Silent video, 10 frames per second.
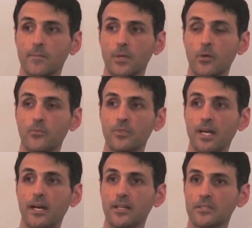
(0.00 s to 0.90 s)
of
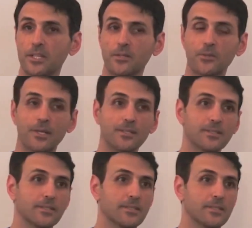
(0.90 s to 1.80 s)
the heart
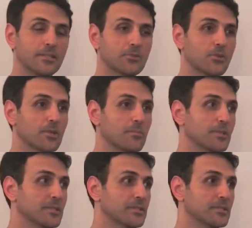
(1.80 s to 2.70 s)
chakra
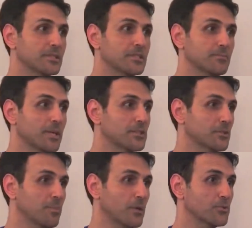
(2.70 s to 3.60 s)
is much
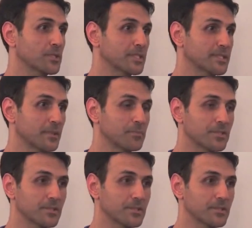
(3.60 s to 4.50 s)
about
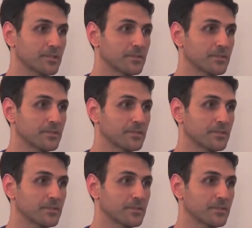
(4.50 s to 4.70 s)
acceptance.